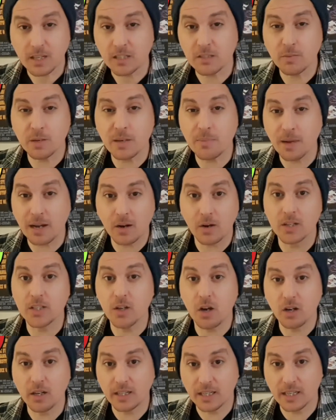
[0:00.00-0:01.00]
be about a
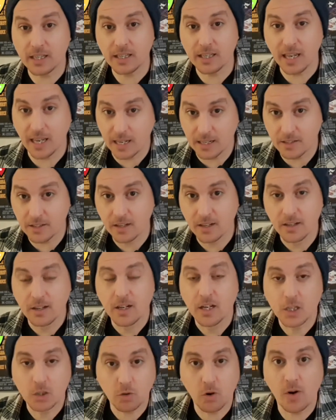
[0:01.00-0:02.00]
young kid
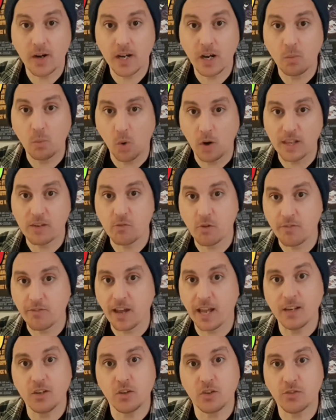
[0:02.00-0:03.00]
growing up wanting
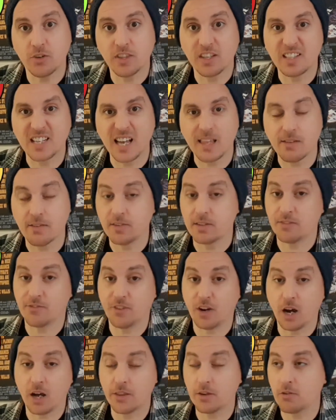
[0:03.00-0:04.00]
revenge for the death of his
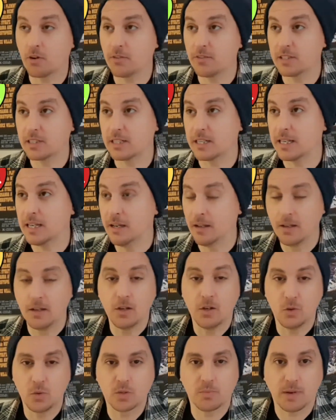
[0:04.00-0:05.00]
father, obviously,
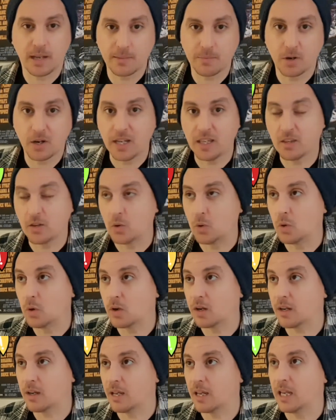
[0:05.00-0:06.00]
who was played by Ethan
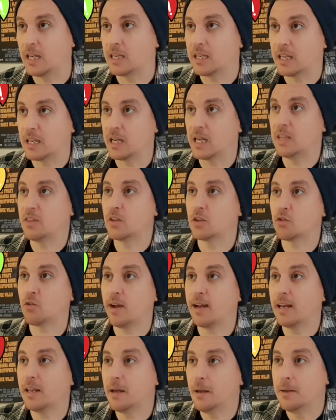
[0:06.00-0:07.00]
Hawke in the
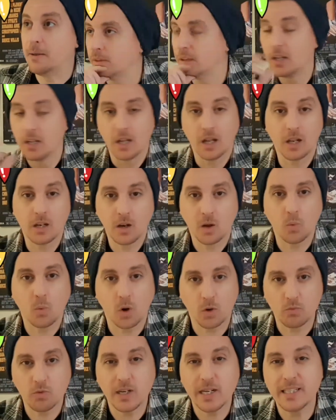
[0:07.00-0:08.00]
trailer. And like,
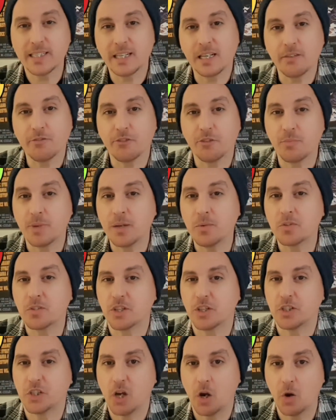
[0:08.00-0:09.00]
what really did it for me was
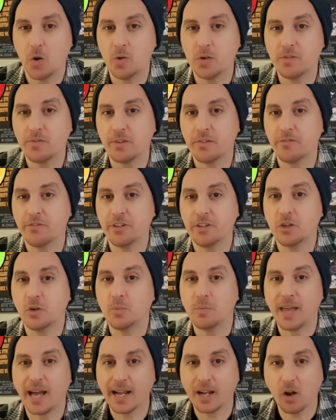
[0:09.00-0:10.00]
the tone of the film.
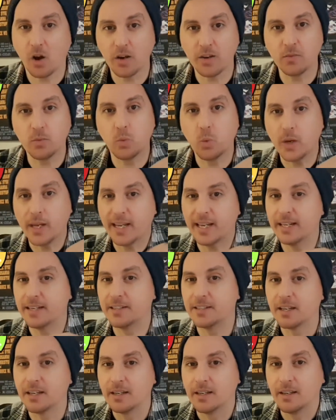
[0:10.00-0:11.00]
That kind of
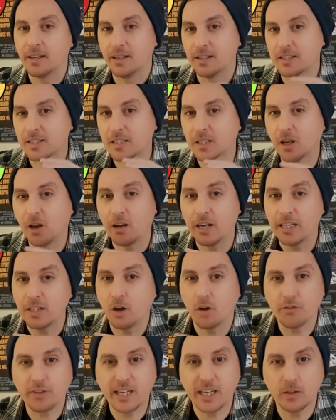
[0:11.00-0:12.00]
weird, slightly
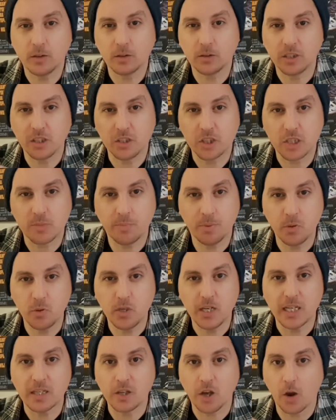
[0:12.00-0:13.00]
off-kilter,
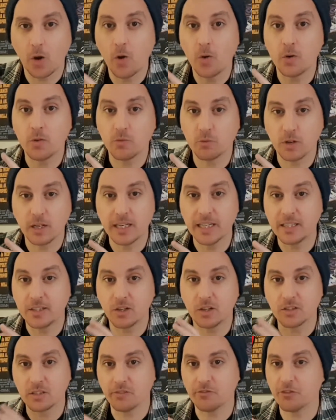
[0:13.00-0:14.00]
spooky tone really
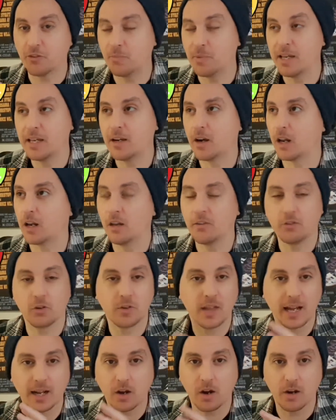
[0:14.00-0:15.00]
does it for me. I love all
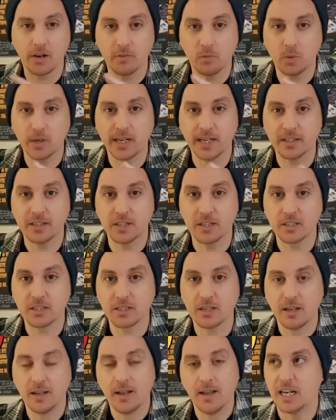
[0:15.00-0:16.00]
that kind of weirdness.
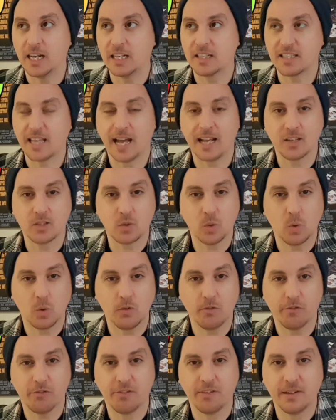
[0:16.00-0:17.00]
And it's that
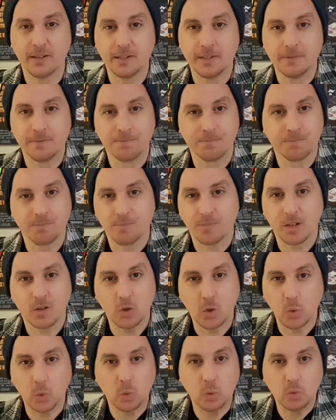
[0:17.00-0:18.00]
sort of
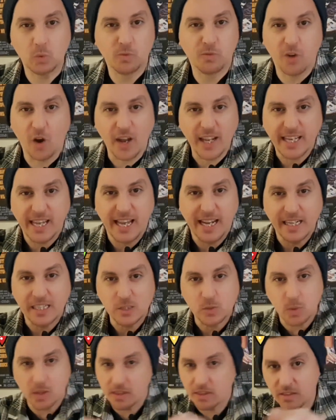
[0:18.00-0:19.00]
cool
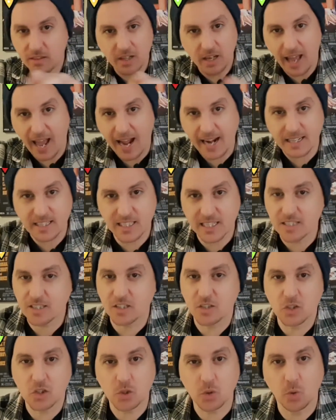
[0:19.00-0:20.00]
Vikings with axes
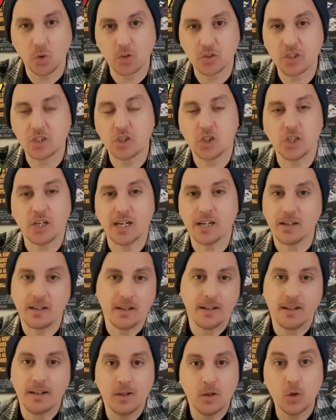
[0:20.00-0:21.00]
and swords and shit.
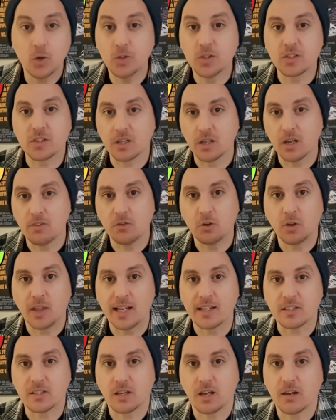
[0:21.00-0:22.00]
Who doesn't love all
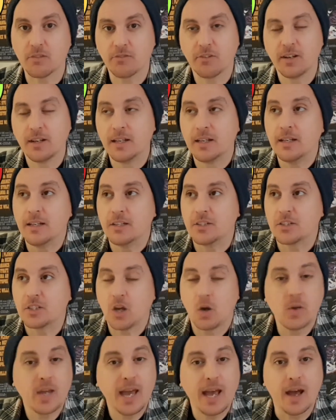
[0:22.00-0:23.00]
that stuff?
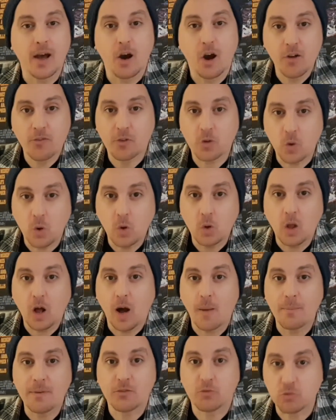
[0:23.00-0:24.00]
So yeah, overall,
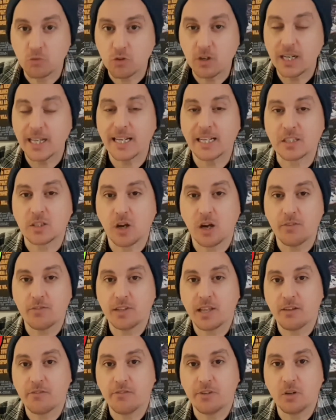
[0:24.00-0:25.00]
I'm really excited for
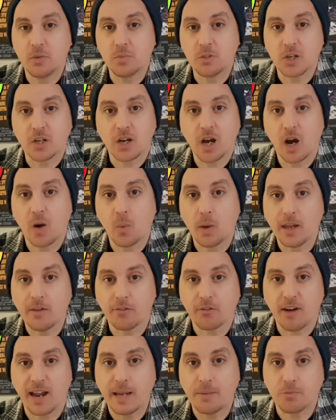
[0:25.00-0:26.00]
that film. So I can't wait
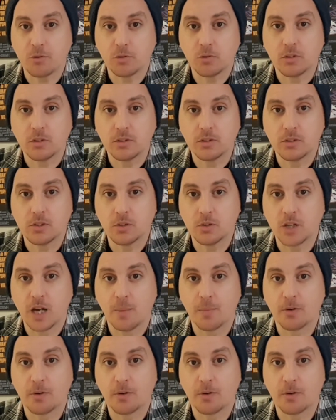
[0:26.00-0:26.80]
for April to come